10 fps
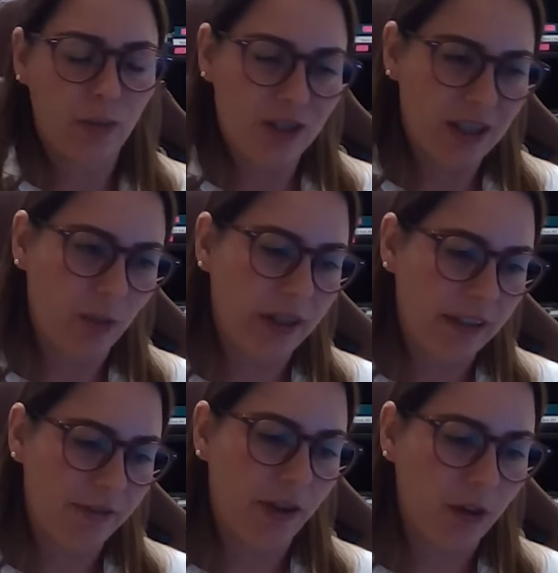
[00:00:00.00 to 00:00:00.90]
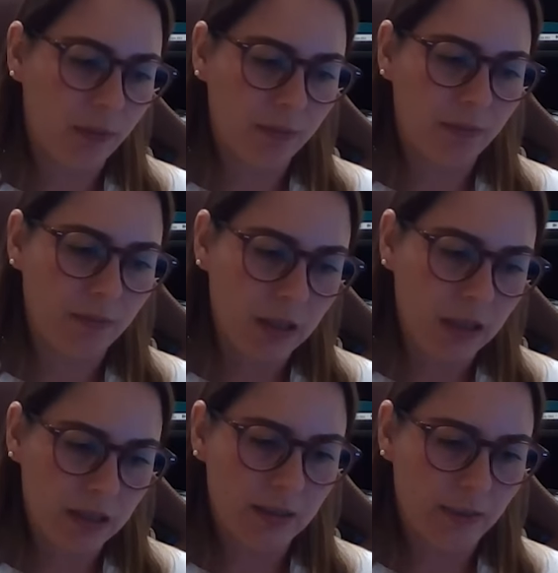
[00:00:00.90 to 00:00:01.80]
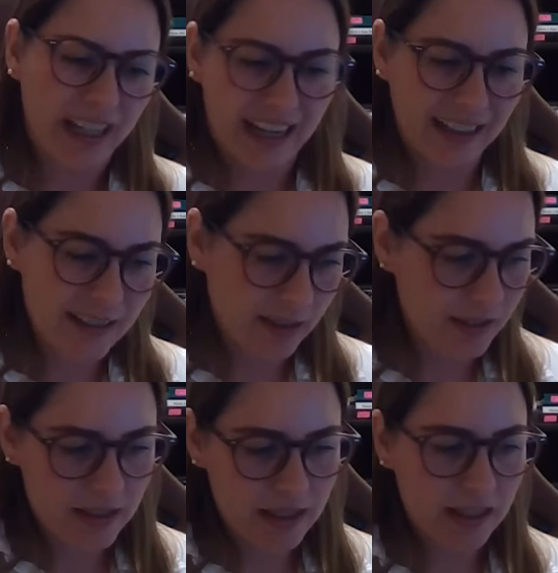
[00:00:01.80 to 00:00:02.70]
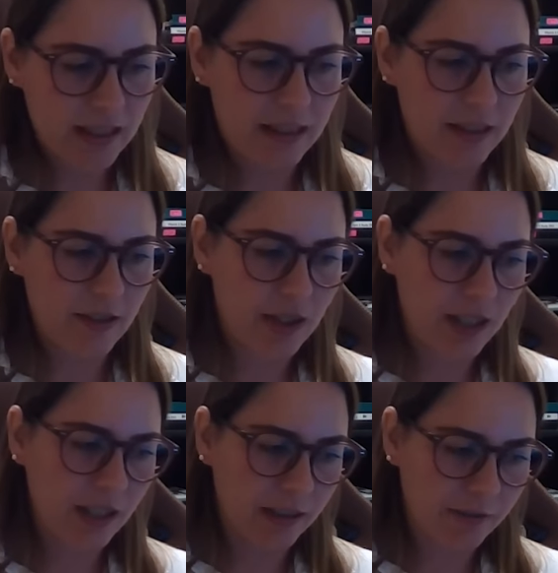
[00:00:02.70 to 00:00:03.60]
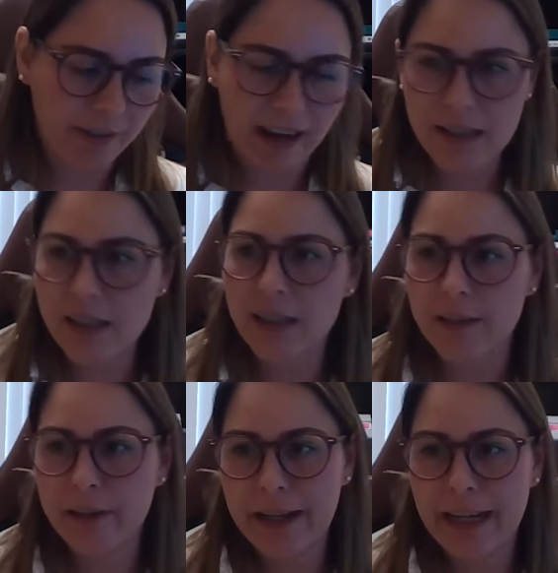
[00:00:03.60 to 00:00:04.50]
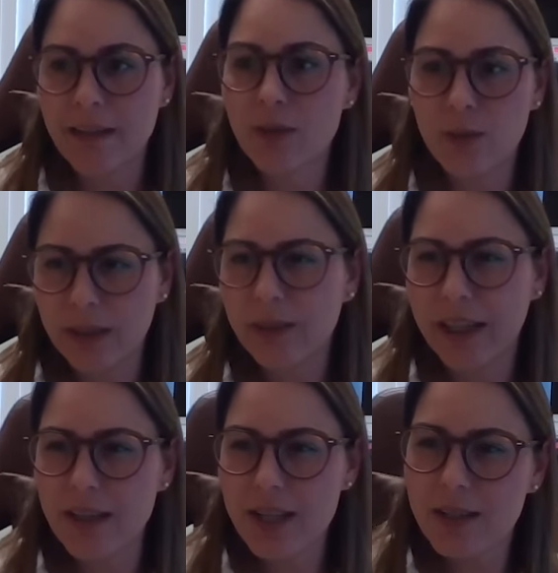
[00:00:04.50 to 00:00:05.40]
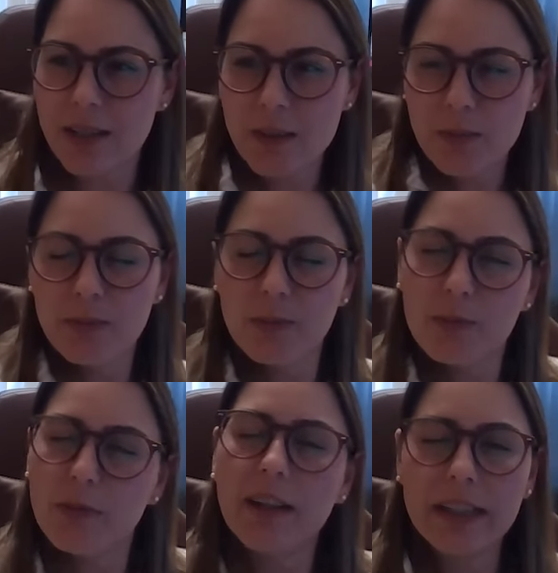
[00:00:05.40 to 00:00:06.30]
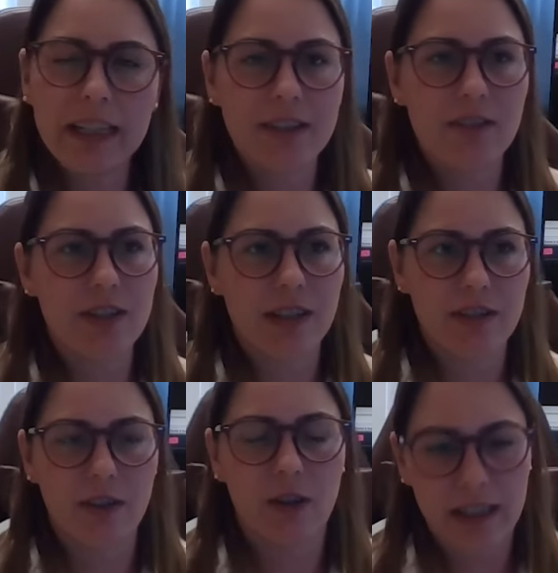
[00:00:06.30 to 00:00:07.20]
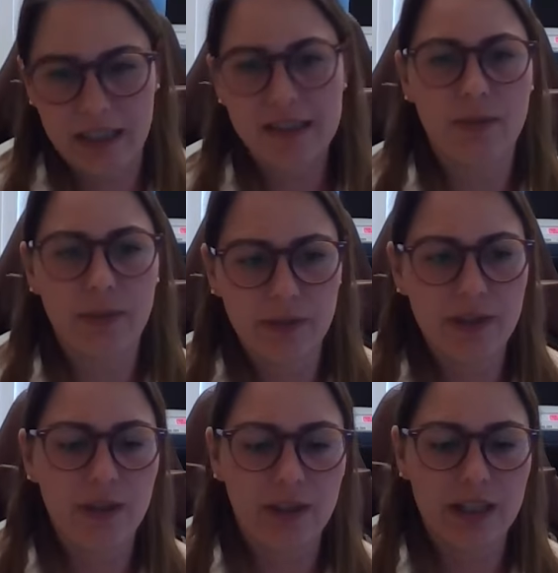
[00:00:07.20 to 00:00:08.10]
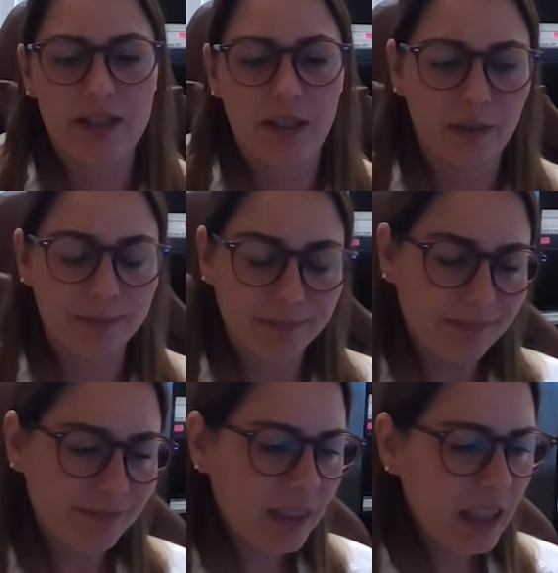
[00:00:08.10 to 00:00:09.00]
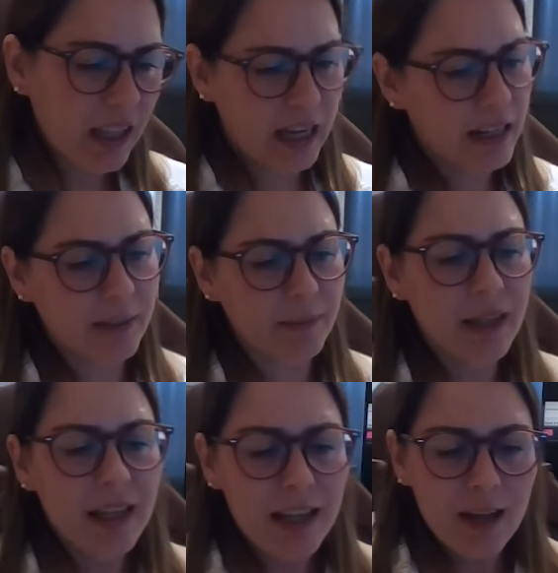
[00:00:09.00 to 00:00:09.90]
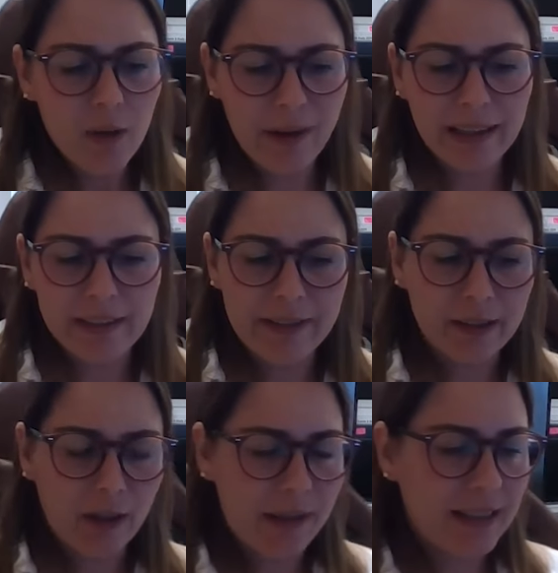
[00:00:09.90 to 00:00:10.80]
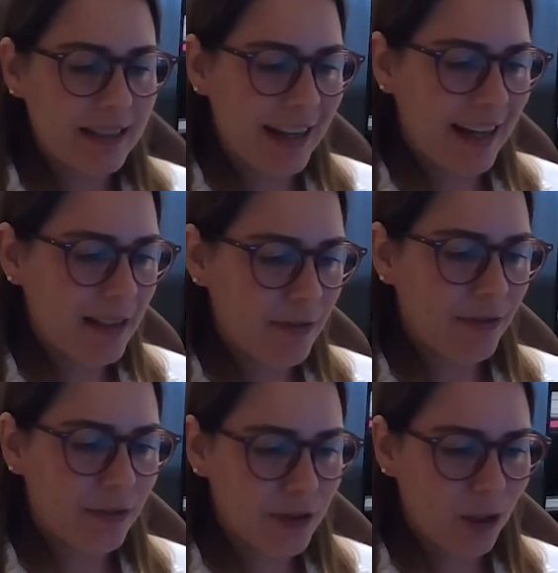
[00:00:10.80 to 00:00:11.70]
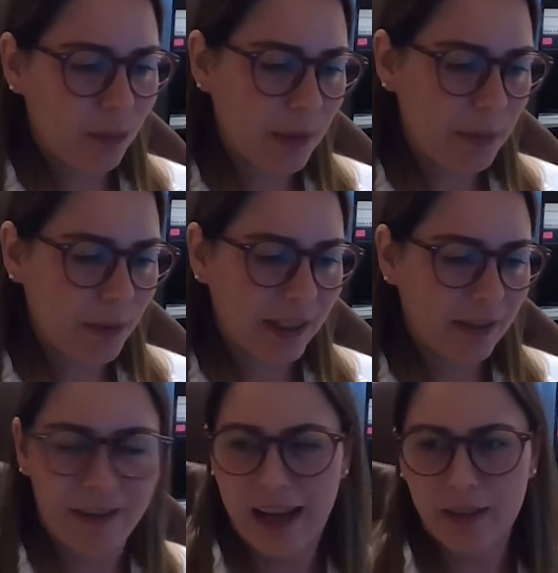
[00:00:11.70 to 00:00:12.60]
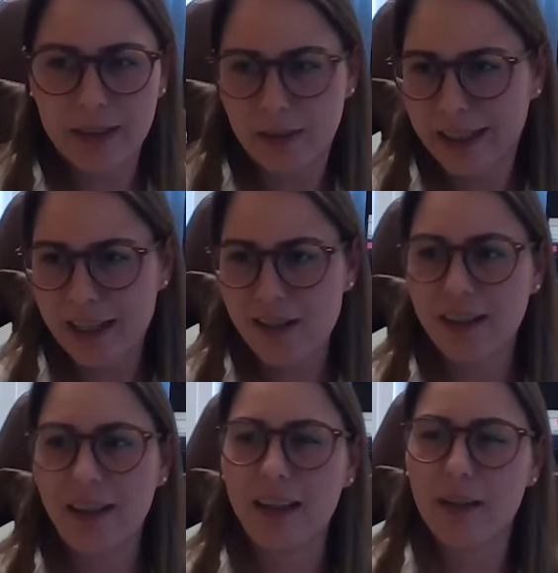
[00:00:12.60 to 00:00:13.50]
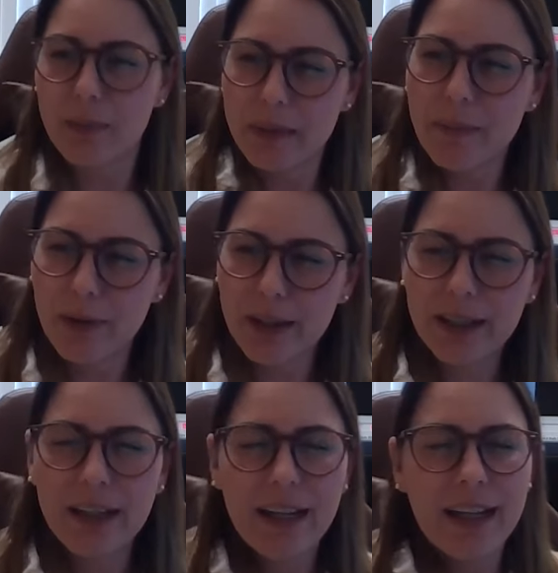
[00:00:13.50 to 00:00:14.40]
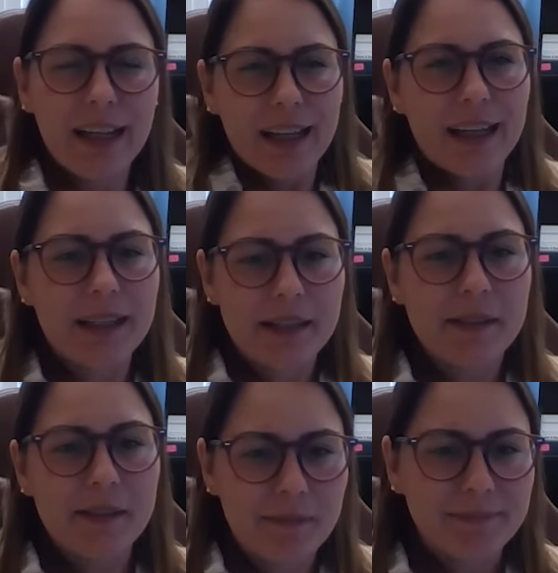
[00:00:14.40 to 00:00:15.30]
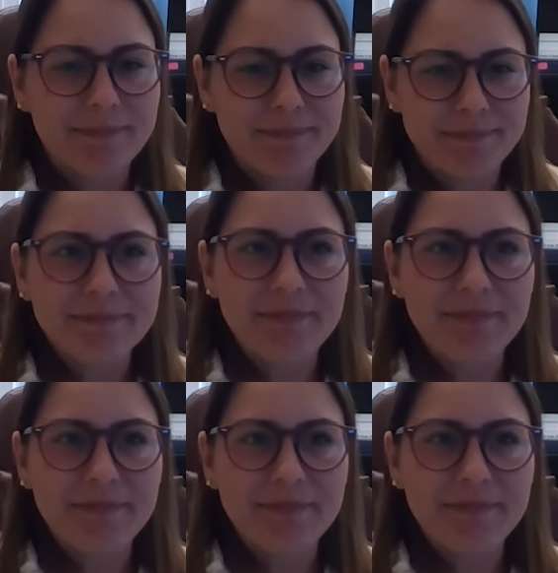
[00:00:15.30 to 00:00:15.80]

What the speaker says: away from the reality, I would say, and then she finds her way through education. So it's a very interesting story, and it's a real story. So I really recommended that so people can value education a little bit more. I